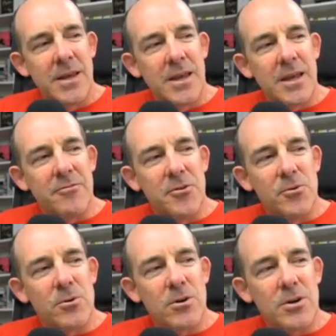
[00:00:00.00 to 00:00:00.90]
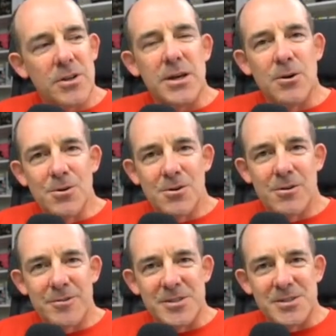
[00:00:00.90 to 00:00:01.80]
If you're the owner
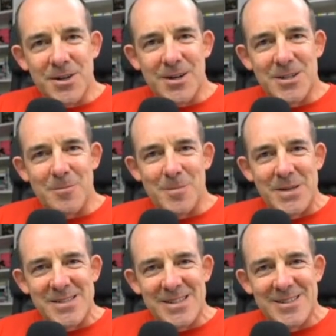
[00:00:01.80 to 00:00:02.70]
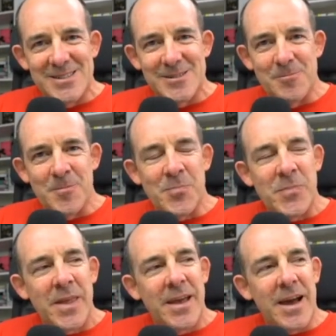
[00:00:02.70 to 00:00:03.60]
of a startup business
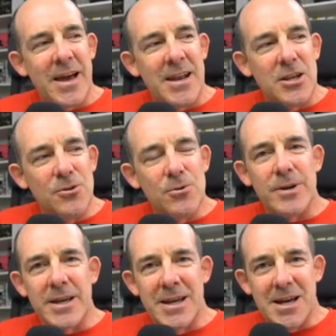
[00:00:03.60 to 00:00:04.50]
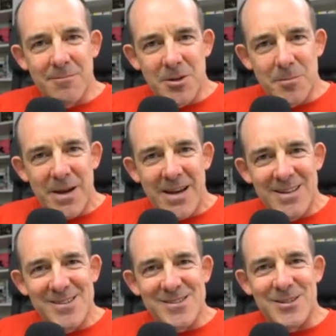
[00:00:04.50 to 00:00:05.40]
and your income
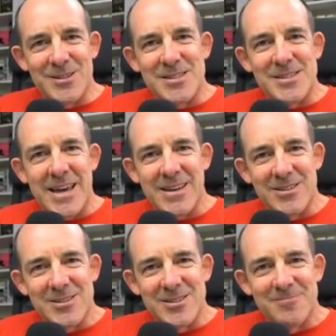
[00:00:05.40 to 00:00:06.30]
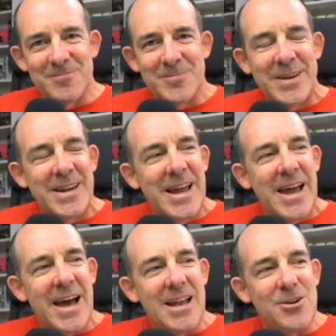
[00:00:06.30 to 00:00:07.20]
depends on sales
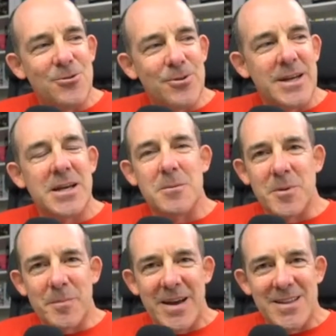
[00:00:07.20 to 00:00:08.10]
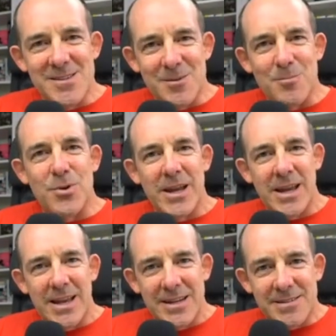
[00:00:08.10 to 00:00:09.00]
and your income depends on bringing
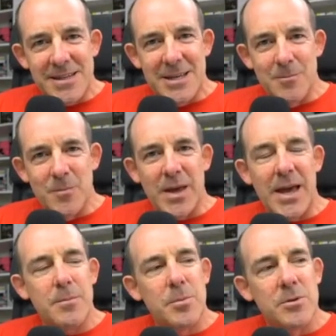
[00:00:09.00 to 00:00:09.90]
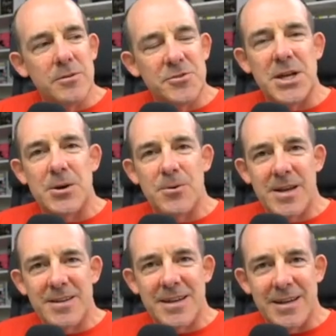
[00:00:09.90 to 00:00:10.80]
in a team capable of
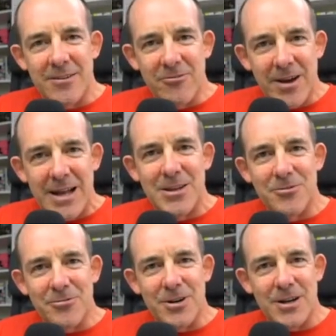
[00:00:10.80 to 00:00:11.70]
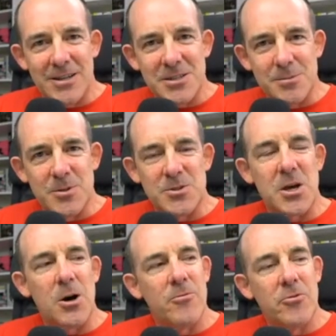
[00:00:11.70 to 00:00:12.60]
generating value for customers
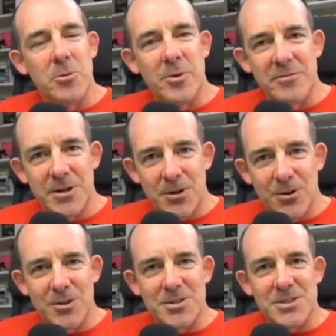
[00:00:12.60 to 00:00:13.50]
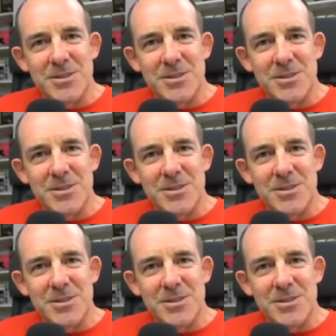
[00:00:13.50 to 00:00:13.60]
over and above the cost,